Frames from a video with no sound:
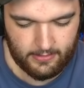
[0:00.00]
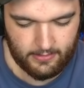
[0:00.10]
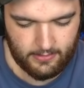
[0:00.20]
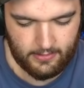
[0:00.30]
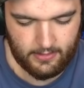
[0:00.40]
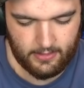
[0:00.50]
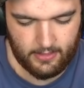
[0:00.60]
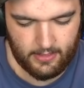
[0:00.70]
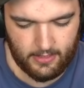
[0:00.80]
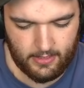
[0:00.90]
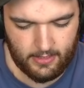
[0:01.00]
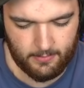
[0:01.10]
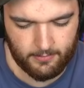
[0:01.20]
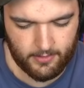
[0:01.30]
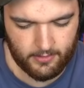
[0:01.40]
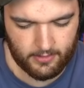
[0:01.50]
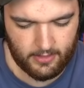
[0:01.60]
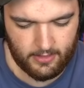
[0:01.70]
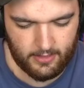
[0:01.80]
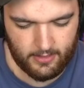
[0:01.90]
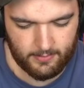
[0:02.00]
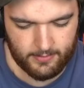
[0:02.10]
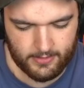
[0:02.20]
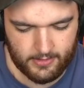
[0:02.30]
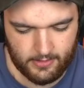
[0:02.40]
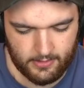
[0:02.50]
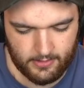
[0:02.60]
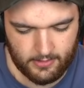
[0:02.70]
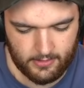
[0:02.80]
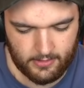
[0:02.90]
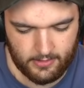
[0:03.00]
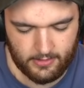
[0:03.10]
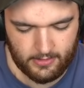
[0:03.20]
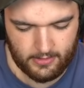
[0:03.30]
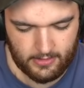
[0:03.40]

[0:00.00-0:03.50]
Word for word: Uh, Molga, Blitzle. Uh,